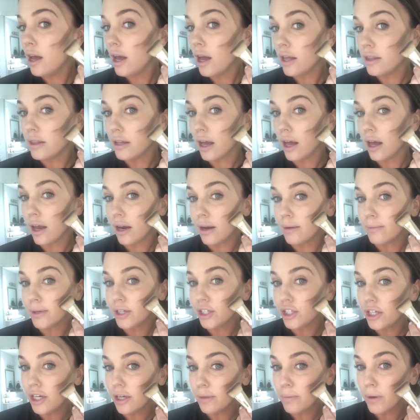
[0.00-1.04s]
And then on my
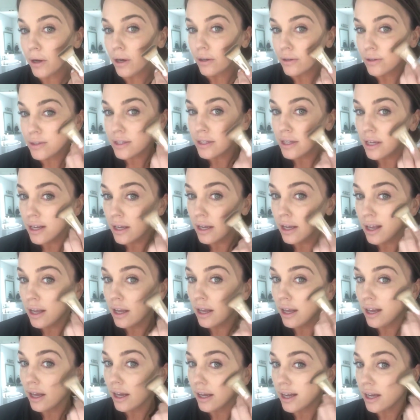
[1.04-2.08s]
cheekbones,
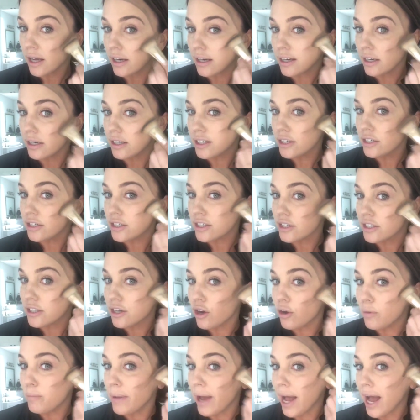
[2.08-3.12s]
I kind of just
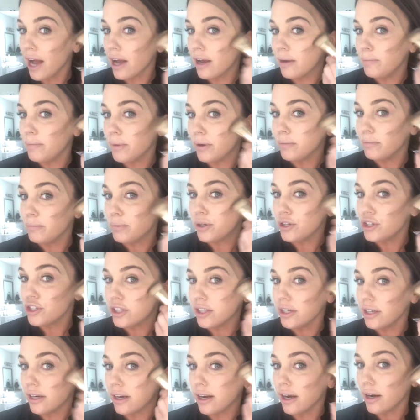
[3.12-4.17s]
go back, but
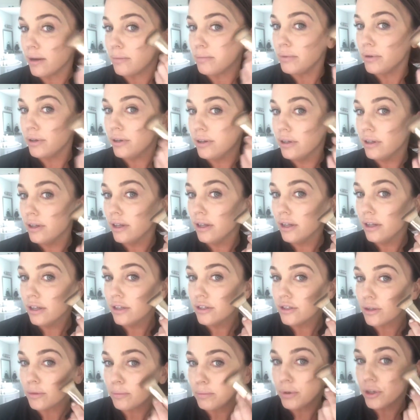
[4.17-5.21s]
pushing it up.
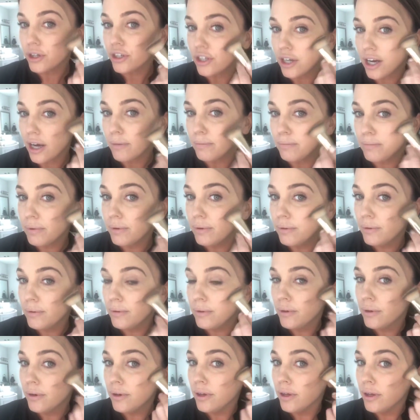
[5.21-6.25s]
So push up
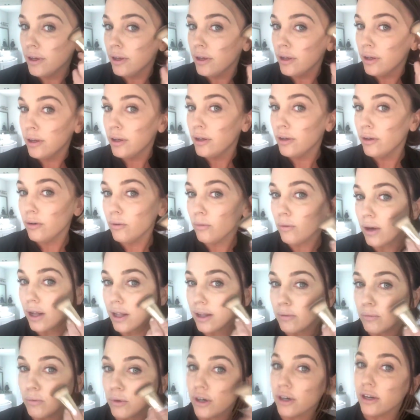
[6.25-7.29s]
while
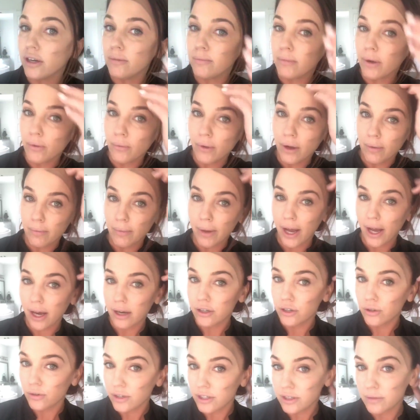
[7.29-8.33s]
I'm working my way
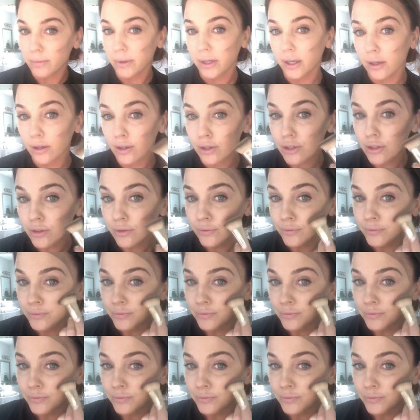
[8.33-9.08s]
back towards my ears.